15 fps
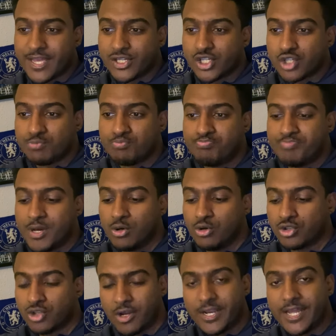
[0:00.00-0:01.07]
Just
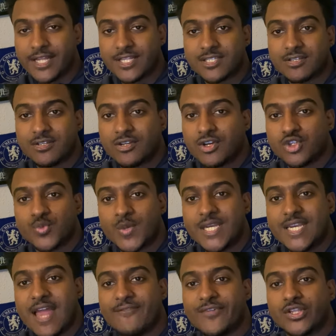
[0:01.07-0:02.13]
build on it, because we
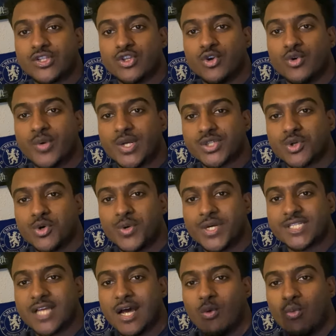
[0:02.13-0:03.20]
never do. It's
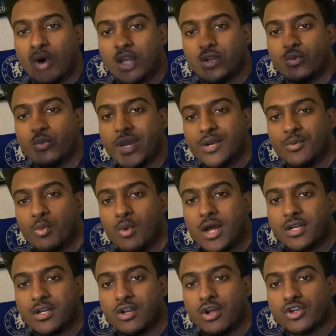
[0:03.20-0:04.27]
always that one win,
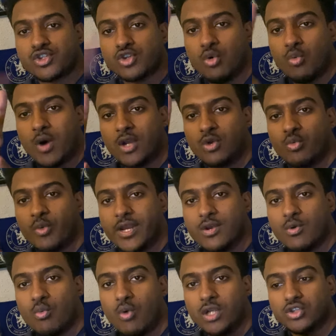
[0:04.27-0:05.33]
one loss, or one win
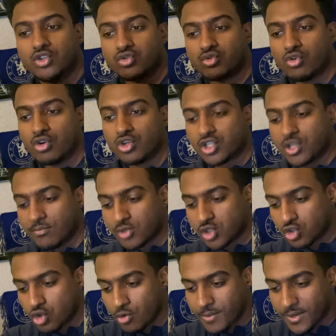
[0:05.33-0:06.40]
and one draw, some
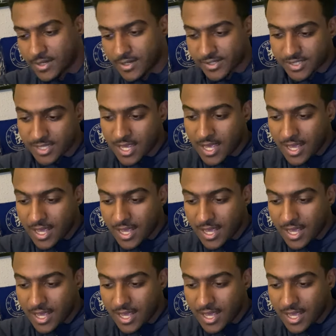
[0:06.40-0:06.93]
stupidness.